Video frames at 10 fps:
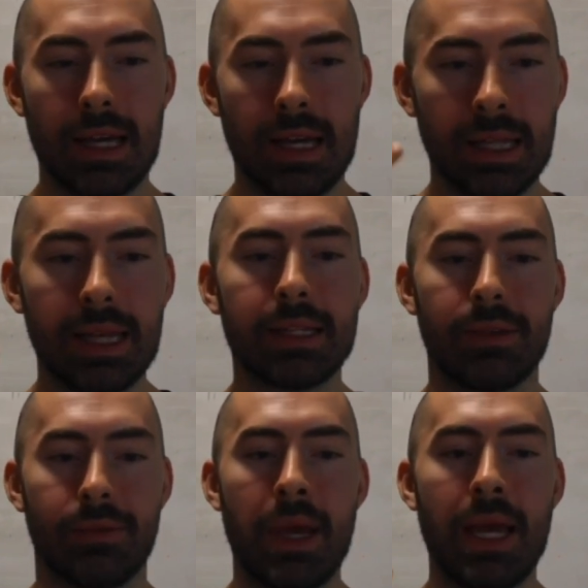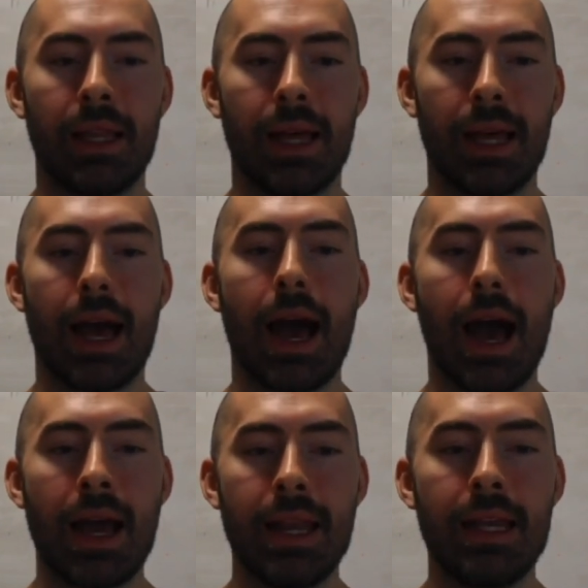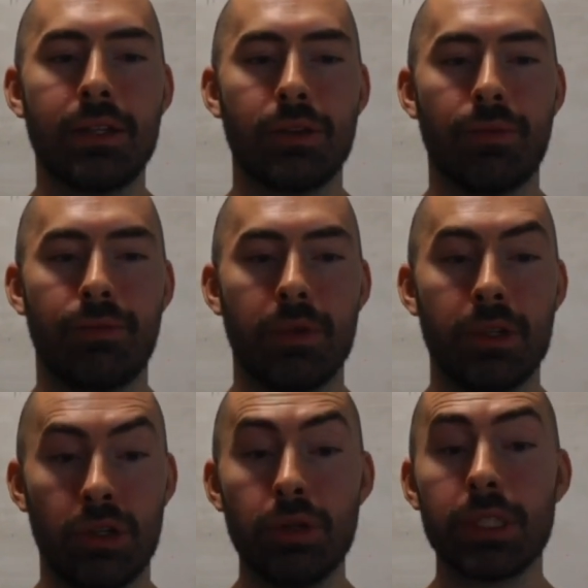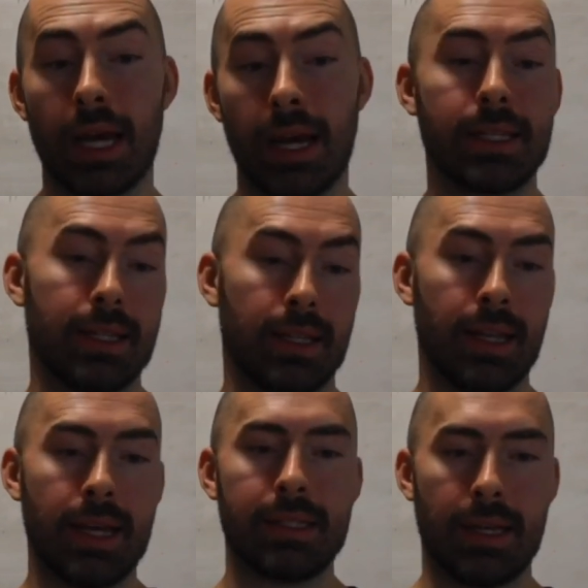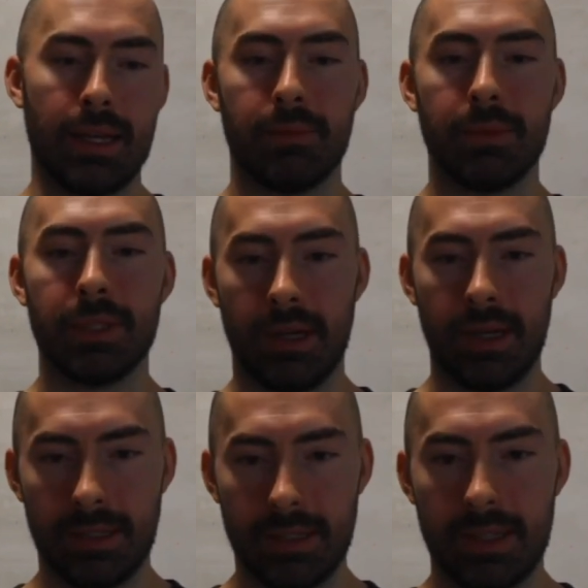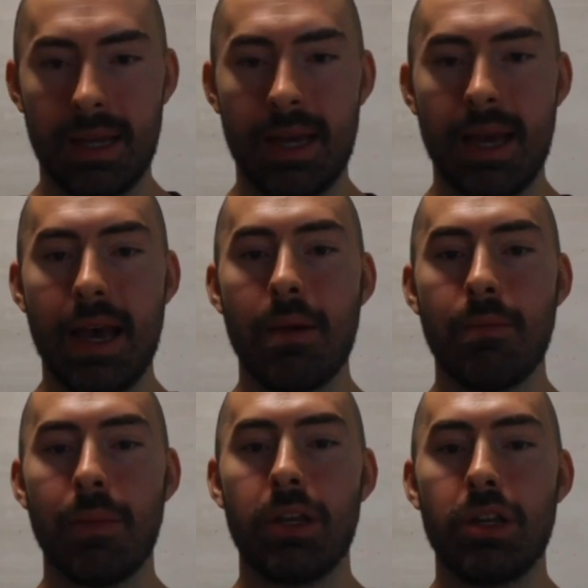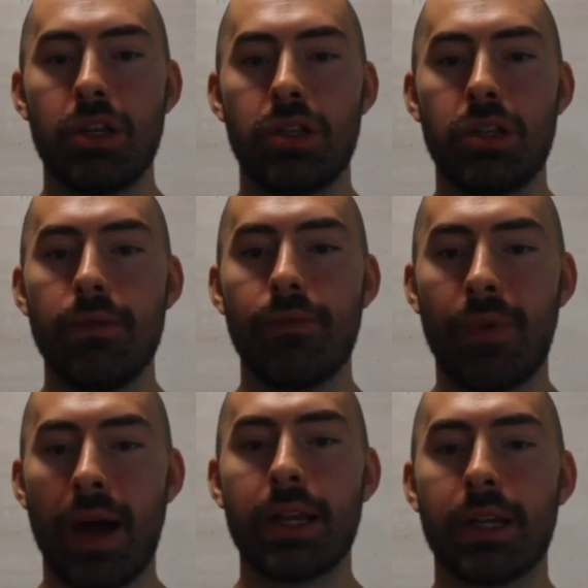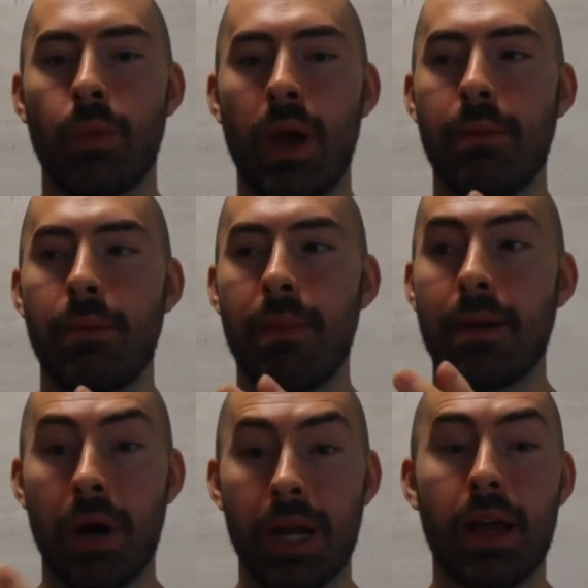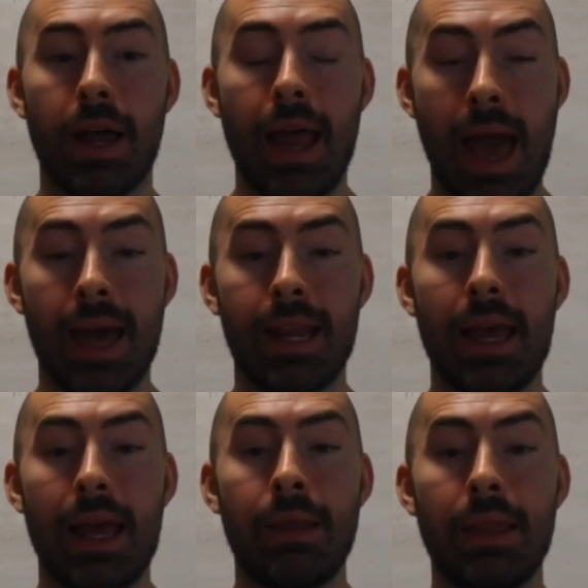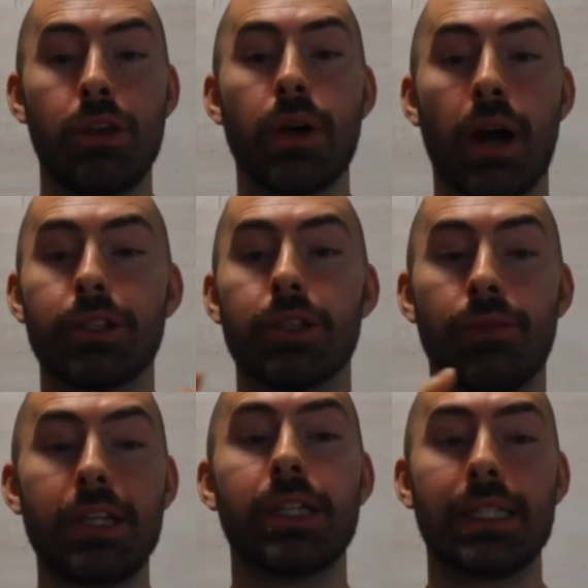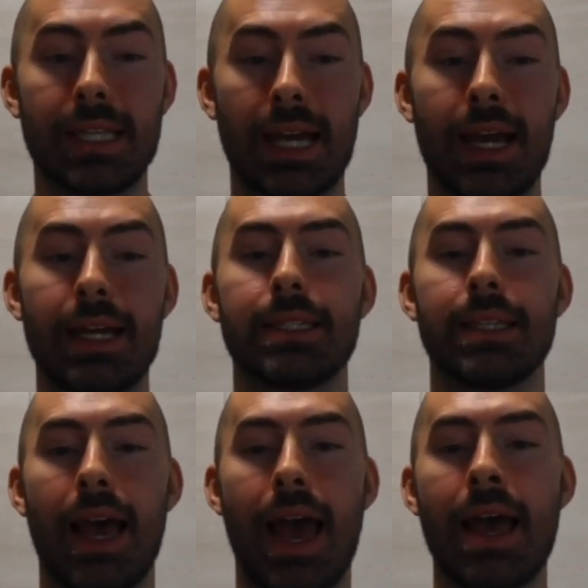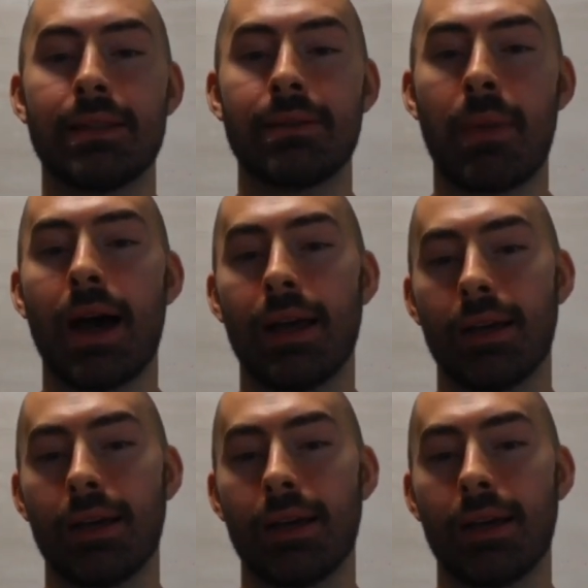clicked for me. Like, I need to do science because I like science. I'm a scientist, but find a way to make money at it and then do conservation science as my